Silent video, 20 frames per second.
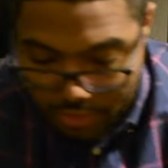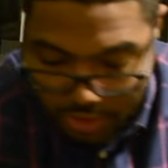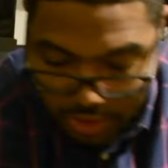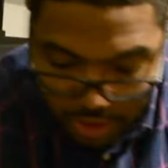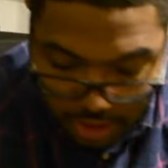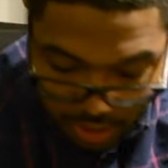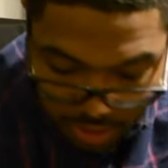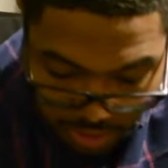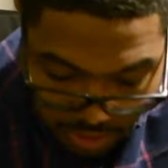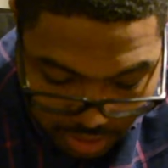
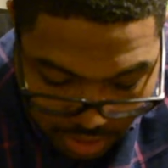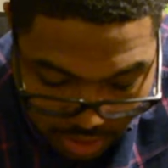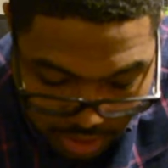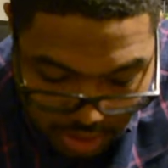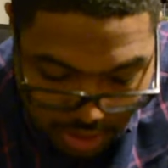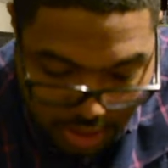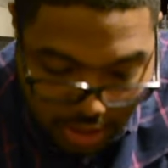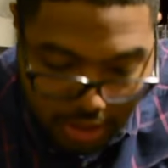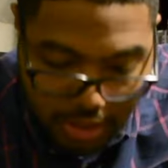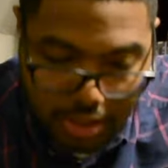so
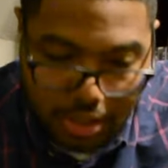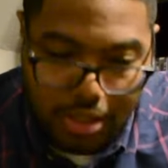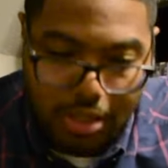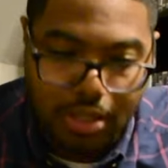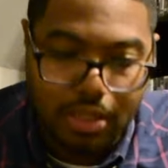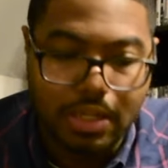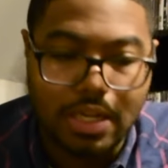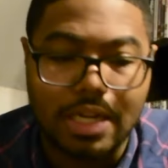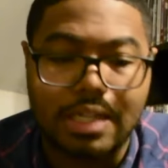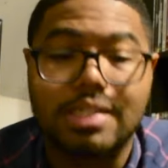
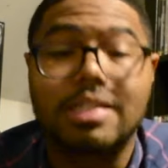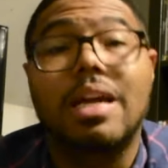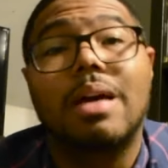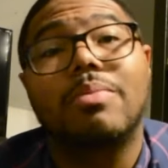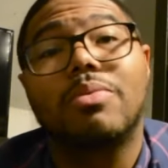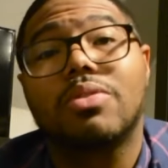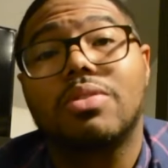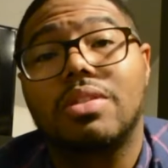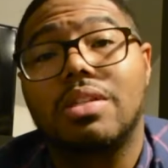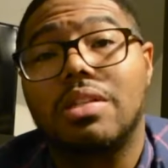next
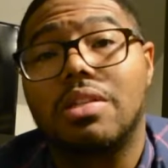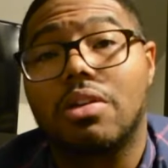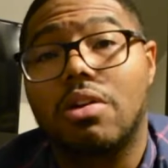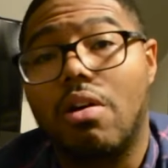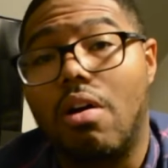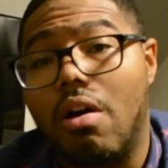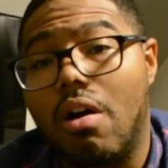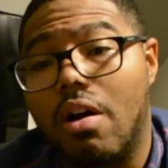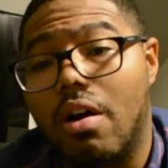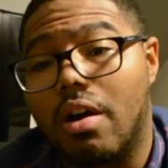time you'll see the
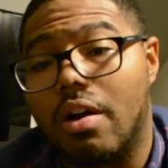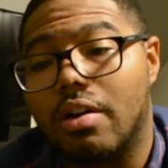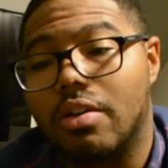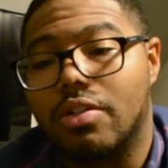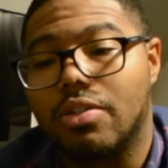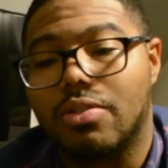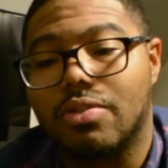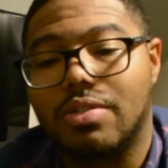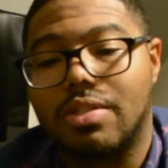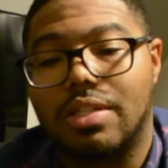car,
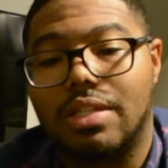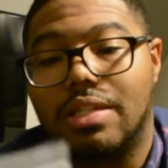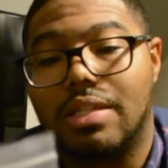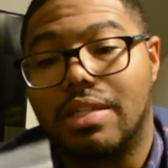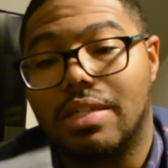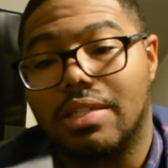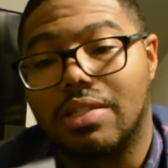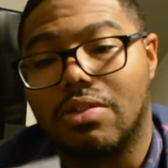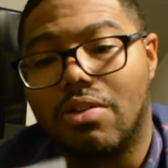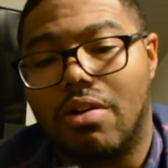you'll see
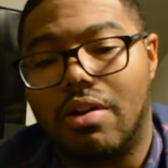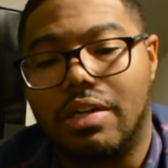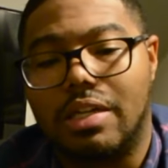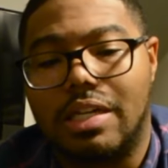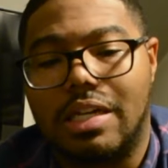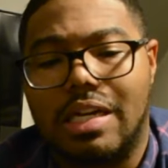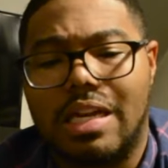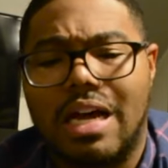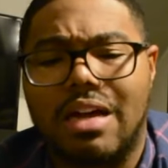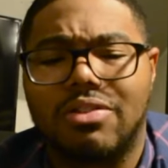this on
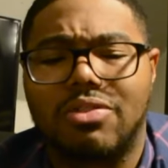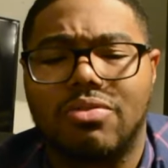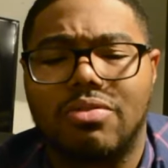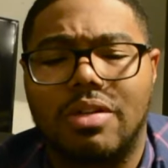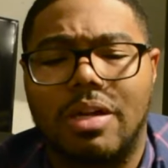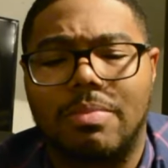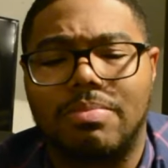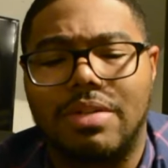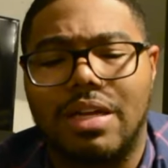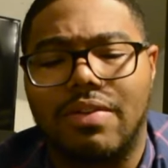it, and I'll do
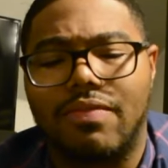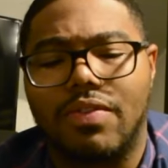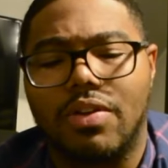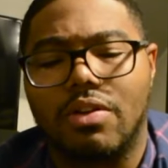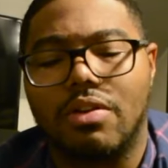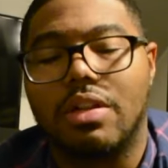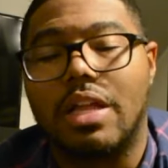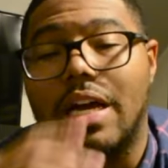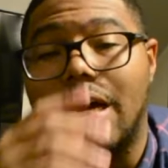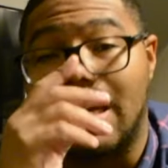an update
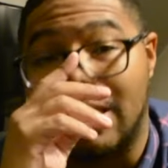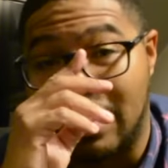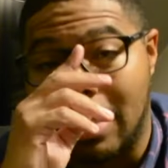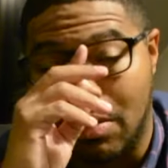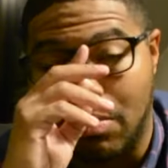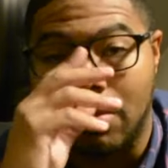video like I did